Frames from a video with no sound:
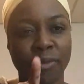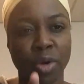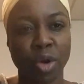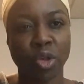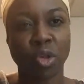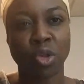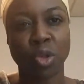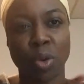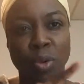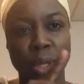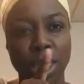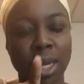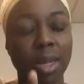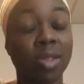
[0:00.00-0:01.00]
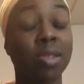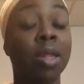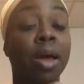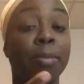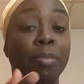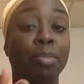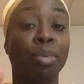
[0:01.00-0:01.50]
very slowly, it's
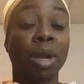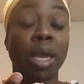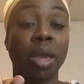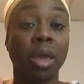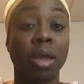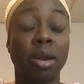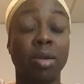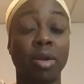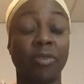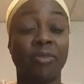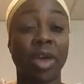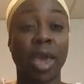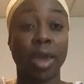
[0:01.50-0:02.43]
not bringing in enough